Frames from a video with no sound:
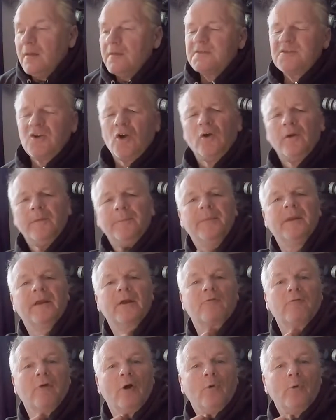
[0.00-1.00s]
Sorry, I'm a bit
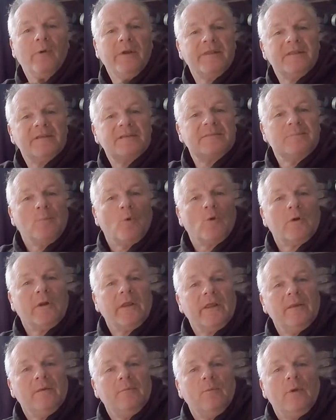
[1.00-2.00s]
croaky this
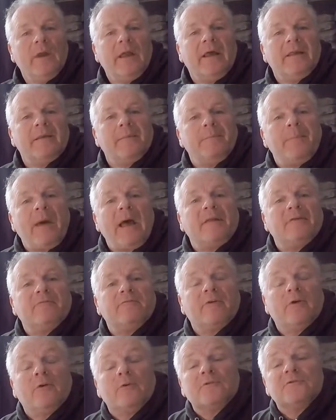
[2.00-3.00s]
morning. We had a band
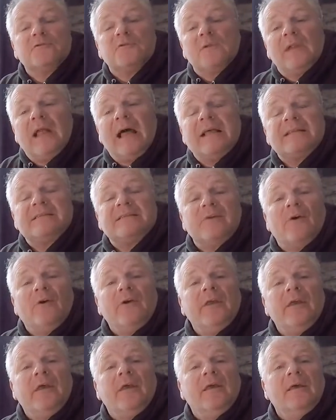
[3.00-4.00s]
rehearsal last
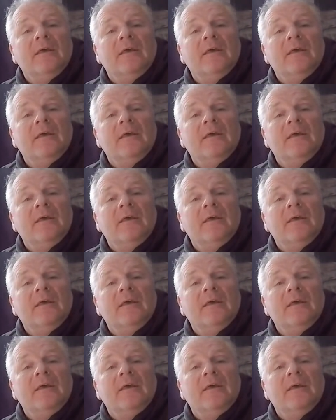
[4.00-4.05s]
night.